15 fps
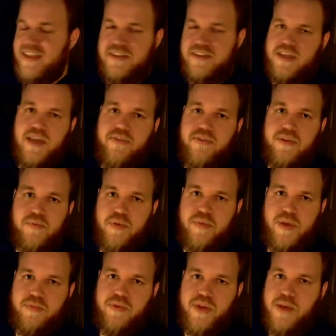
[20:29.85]
It's inevitable,
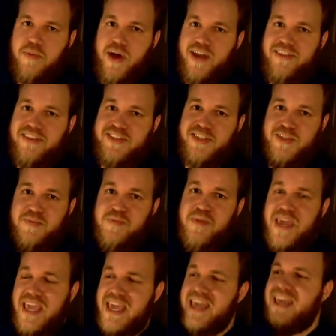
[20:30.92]
people. Come on, this is
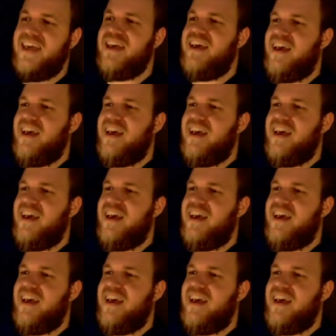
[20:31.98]
me.